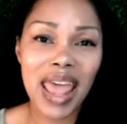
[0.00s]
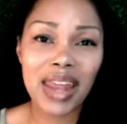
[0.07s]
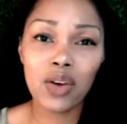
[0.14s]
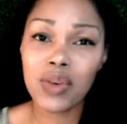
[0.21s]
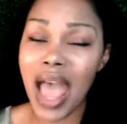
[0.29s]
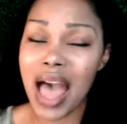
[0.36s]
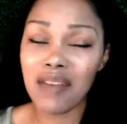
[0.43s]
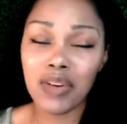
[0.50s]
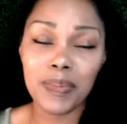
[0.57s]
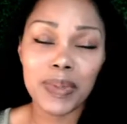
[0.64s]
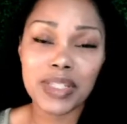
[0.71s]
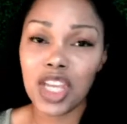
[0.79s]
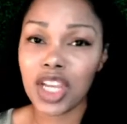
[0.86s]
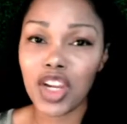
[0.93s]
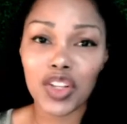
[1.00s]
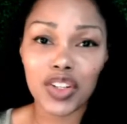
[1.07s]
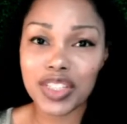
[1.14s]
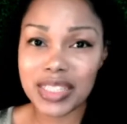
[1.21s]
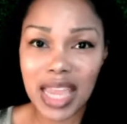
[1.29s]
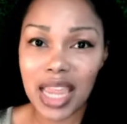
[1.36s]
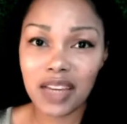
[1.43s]
I don't have a particular
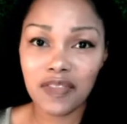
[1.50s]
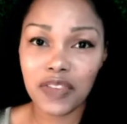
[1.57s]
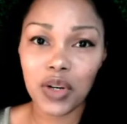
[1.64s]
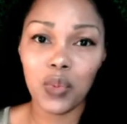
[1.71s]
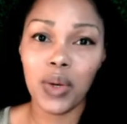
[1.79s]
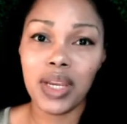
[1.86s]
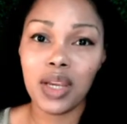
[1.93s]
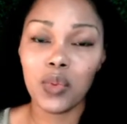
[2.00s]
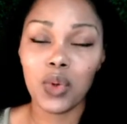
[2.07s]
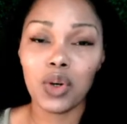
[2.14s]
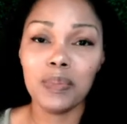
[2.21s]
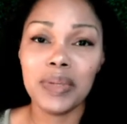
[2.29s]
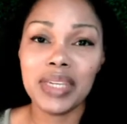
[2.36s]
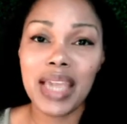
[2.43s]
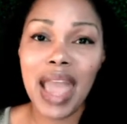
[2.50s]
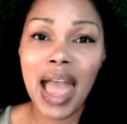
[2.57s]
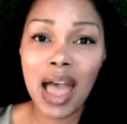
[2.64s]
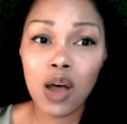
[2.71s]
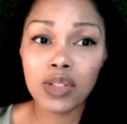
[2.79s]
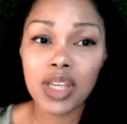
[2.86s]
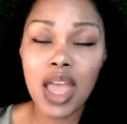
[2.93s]
date for when it will be
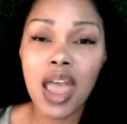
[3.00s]
out,